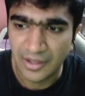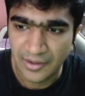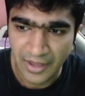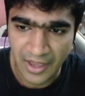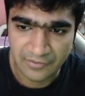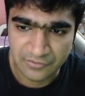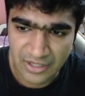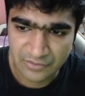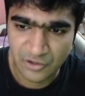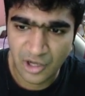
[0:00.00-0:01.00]
And
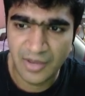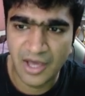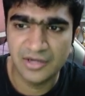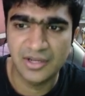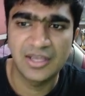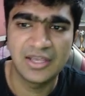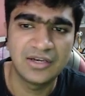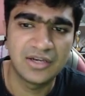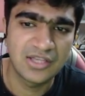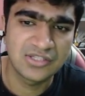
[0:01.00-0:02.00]
then from R9 he
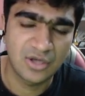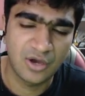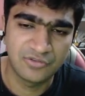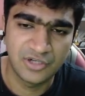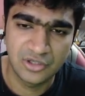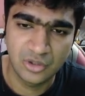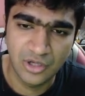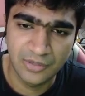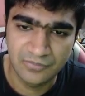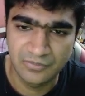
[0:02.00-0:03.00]
does loft it to
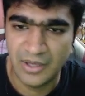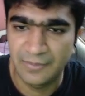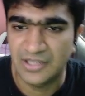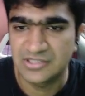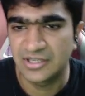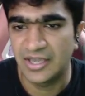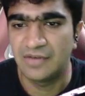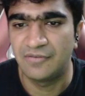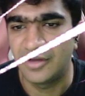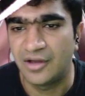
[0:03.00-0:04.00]
him by pressing
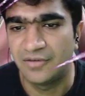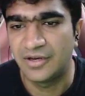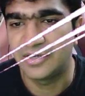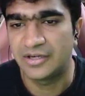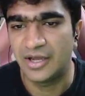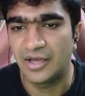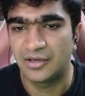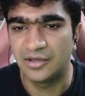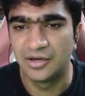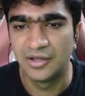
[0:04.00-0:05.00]
L1 R1 and
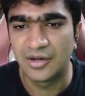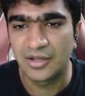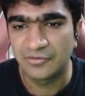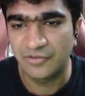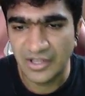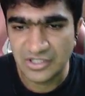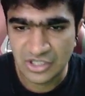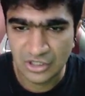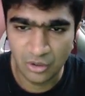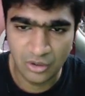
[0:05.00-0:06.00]
triangle. Finds
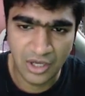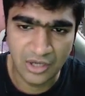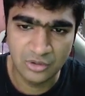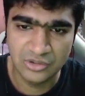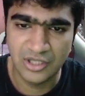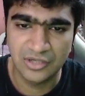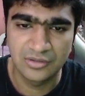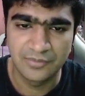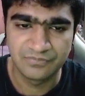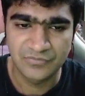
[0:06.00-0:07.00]
Ginola, who then
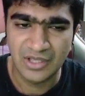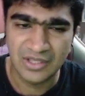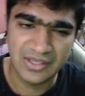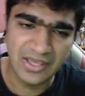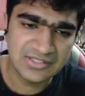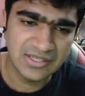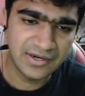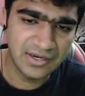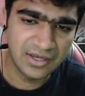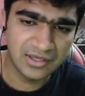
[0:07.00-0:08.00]
gets a
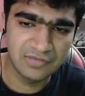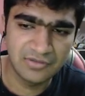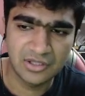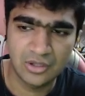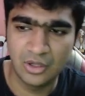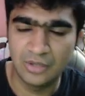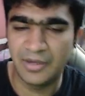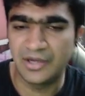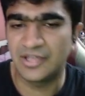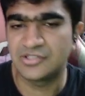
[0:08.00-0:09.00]
little lucky with the goal,
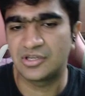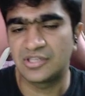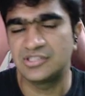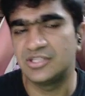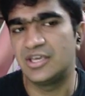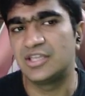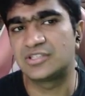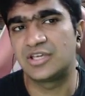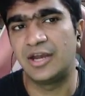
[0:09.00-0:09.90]
but as you can see it's great